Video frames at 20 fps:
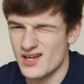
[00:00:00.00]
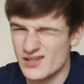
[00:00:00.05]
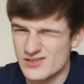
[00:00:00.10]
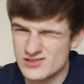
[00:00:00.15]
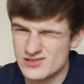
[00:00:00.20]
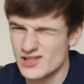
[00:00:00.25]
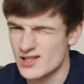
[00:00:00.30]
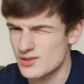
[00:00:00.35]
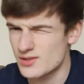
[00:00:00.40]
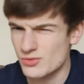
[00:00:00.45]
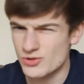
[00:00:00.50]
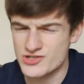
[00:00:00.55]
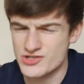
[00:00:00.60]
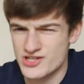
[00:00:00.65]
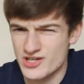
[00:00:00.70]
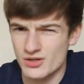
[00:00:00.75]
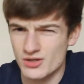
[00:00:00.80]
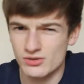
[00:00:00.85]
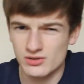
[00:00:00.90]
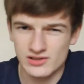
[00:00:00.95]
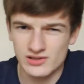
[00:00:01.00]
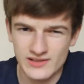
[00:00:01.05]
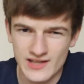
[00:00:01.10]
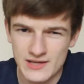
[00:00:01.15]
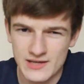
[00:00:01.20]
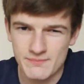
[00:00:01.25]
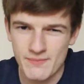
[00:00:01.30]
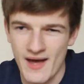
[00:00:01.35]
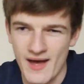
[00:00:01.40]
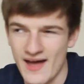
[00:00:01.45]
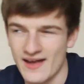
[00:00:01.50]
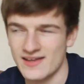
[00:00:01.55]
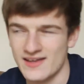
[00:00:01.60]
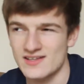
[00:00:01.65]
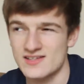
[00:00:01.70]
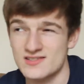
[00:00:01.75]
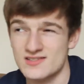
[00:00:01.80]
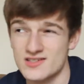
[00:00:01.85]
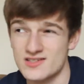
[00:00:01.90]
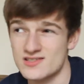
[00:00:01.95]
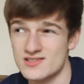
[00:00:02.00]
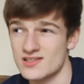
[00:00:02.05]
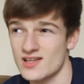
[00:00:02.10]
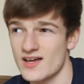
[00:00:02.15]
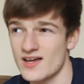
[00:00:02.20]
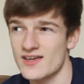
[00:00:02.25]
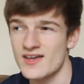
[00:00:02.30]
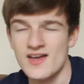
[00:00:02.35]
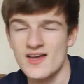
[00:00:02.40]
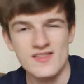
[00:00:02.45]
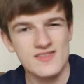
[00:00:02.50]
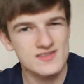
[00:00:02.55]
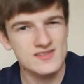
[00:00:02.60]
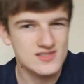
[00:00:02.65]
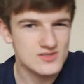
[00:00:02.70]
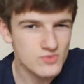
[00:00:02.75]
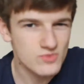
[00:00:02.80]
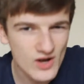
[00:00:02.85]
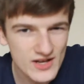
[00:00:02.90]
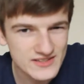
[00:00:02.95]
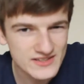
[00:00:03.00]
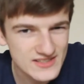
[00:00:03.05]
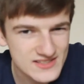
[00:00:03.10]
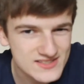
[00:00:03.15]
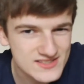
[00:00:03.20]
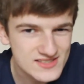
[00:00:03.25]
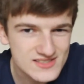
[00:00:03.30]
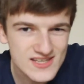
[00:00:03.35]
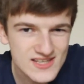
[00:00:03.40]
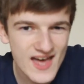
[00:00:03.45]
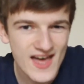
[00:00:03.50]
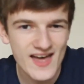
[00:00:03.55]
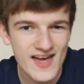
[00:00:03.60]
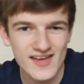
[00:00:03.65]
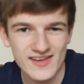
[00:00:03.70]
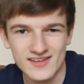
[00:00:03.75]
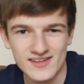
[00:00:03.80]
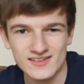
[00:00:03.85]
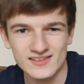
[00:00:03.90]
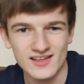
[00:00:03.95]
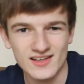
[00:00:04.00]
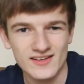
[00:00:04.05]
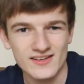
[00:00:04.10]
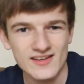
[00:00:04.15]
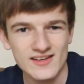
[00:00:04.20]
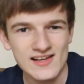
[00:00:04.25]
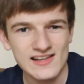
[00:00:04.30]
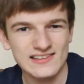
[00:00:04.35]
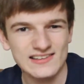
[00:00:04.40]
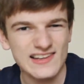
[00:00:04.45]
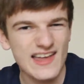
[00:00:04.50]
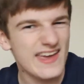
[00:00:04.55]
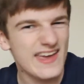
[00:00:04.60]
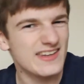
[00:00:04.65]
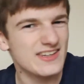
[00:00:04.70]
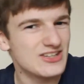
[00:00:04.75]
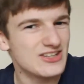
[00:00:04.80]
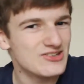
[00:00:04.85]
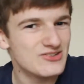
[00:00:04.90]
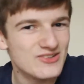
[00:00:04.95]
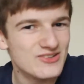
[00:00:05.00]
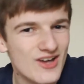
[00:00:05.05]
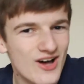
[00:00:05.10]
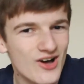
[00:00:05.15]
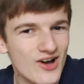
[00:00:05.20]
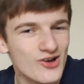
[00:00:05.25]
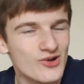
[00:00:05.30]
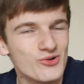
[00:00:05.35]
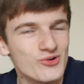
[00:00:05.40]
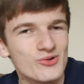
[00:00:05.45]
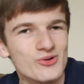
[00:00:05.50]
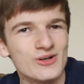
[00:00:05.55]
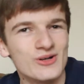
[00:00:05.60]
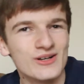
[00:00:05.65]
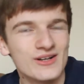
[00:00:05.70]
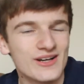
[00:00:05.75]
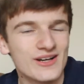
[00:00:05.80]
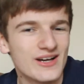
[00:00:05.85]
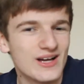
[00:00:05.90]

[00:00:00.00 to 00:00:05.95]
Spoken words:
kind of slightly more chilled and laid back, and it's just like, this is what I did today, and like, letting you know,